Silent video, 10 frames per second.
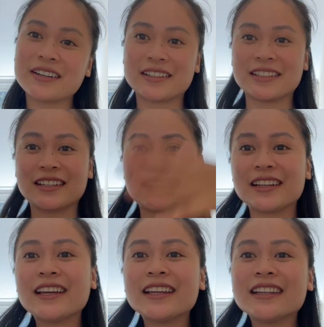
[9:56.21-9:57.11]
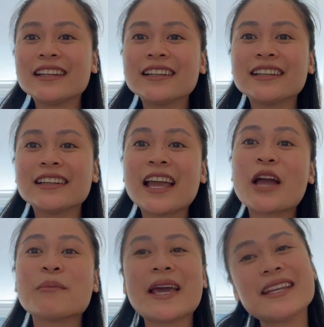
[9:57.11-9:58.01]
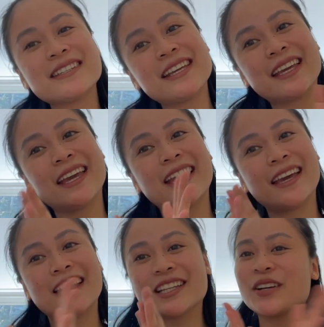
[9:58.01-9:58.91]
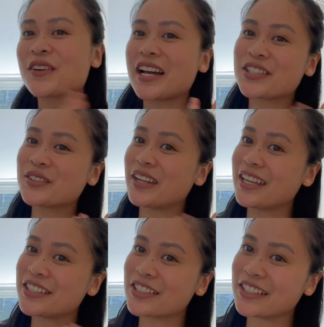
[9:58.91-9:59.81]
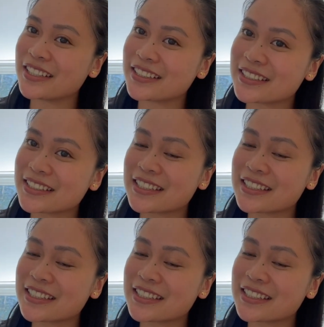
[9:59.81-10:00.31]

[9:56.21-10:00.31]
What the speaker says: plane ticket. Congratulations.